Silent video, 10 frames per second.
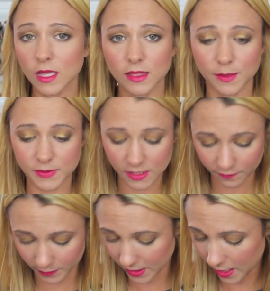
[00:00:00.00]

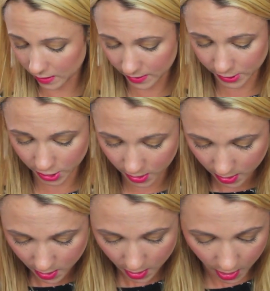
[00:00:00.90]
lipstick from the Kate collection.
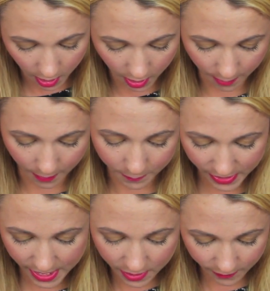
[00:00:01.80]
Um,
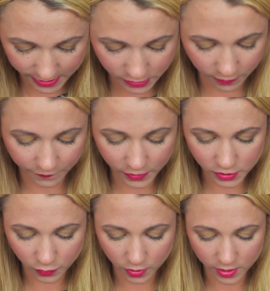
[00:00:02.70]
but anyway, so the
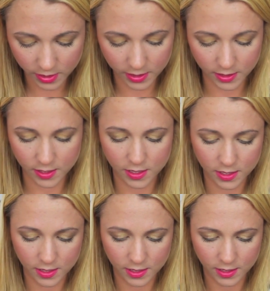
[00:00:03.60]
first one
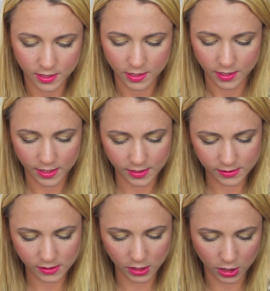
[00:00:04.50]

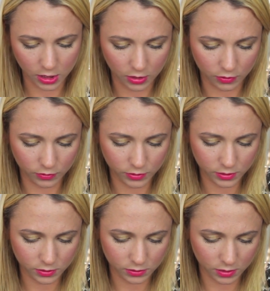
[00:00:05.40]
is
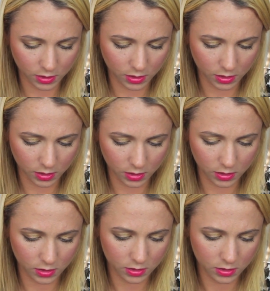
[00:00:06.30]
called,
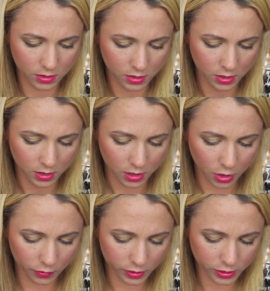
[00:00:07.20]
uh, oh,